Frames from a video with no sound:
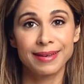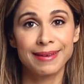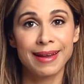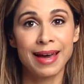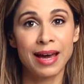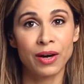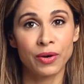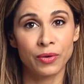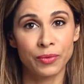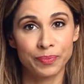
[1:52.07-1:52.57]

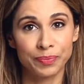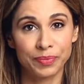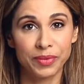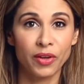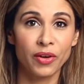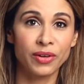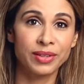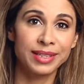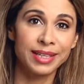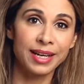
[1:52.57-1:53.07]
Now,
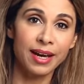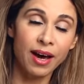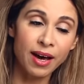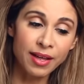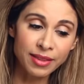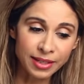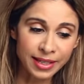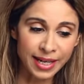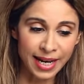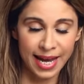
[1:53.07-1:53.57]
on the
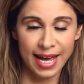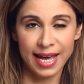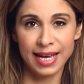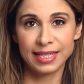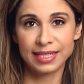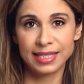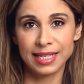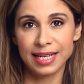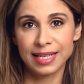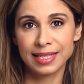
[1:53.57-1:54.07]
other
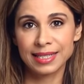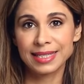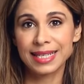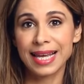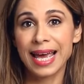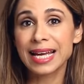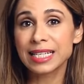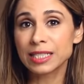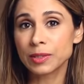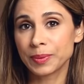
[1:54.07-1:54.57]
hand, a
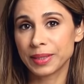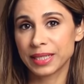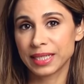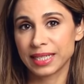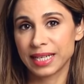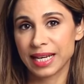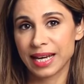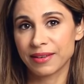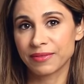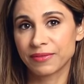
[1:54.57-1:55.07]
scanned
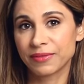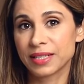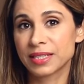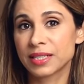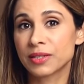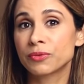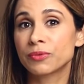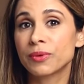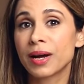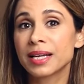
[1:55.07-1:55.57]
PDF
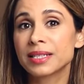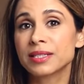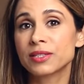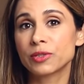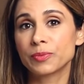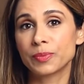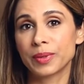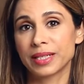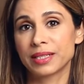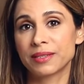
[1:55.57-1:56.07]
is a
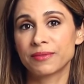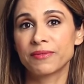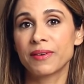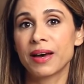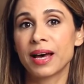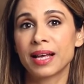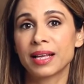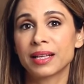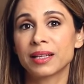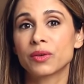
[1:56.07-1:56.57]
raster based
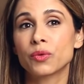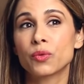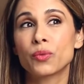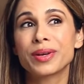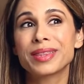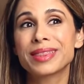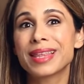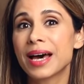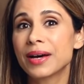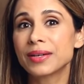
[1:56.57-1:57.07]
file
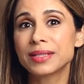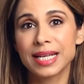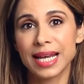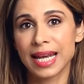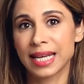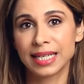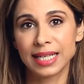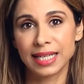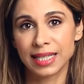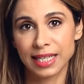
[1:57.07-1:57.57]
without
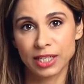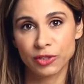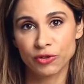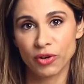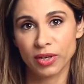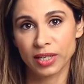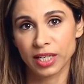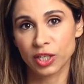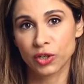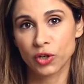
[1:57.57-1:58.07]
any
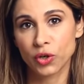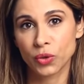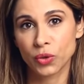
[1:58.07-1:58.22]
electronic